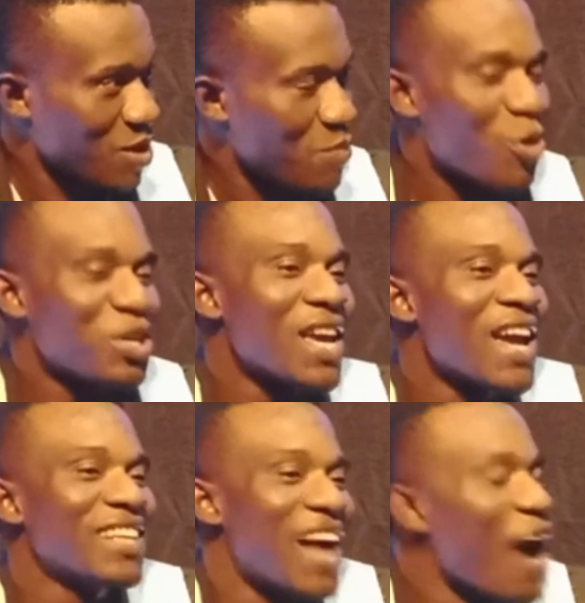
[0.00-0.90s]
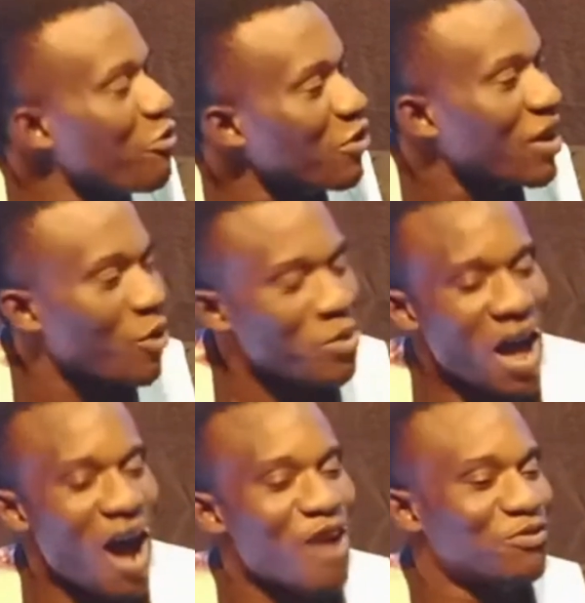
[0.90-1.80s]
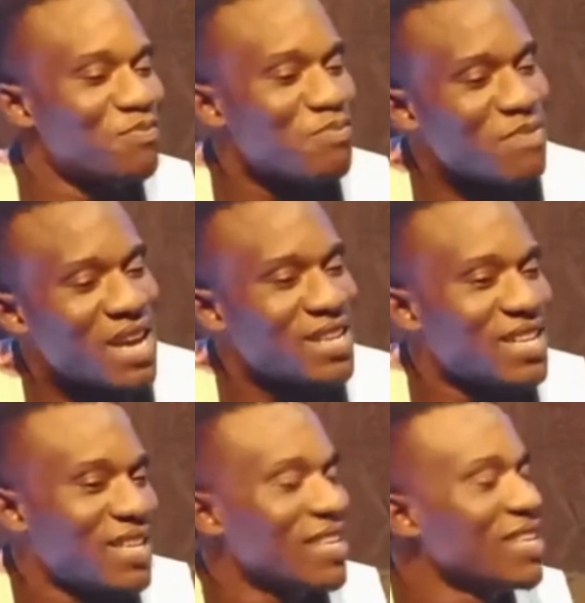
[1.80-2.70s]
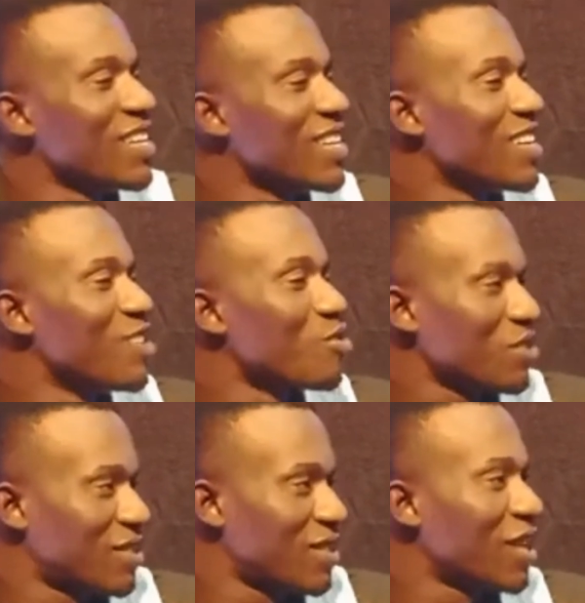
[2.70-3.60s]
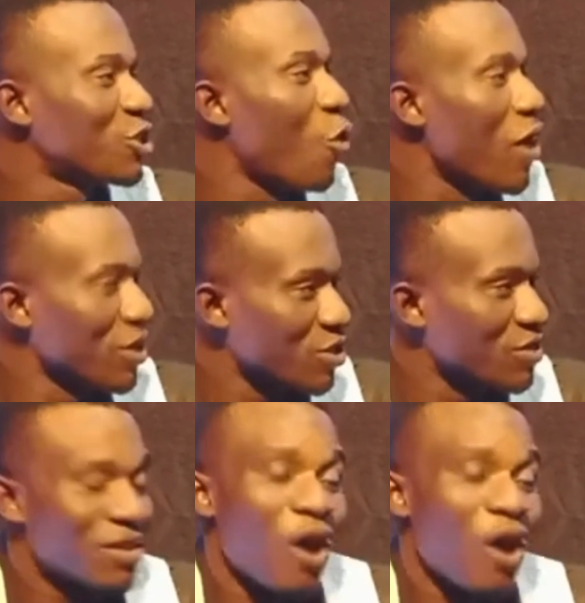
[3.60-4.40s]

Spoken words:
But here in Africa, we have many research questions.